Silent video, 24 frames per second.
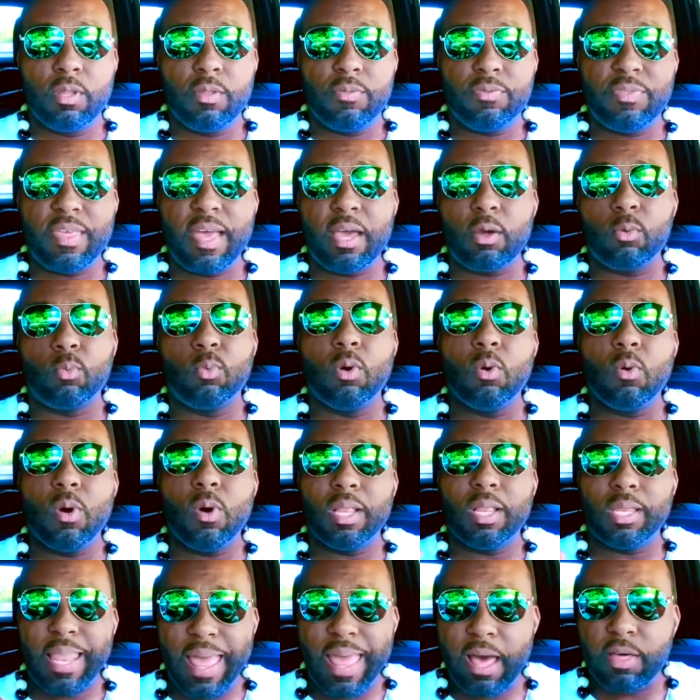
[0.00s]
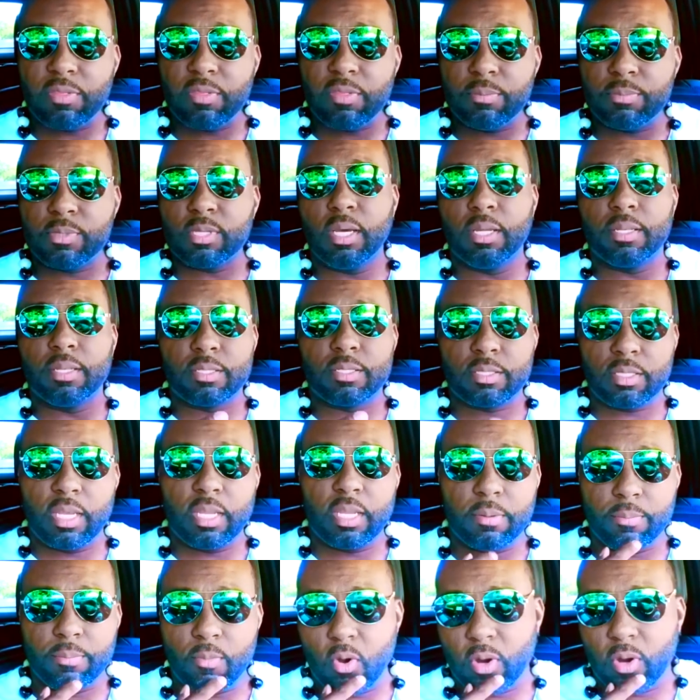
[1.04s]
that will allow them to
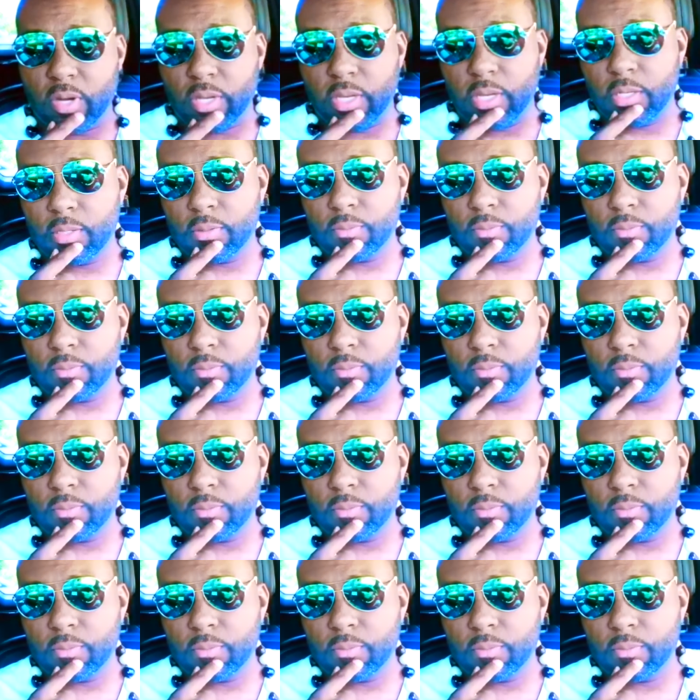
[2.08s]
understand the market.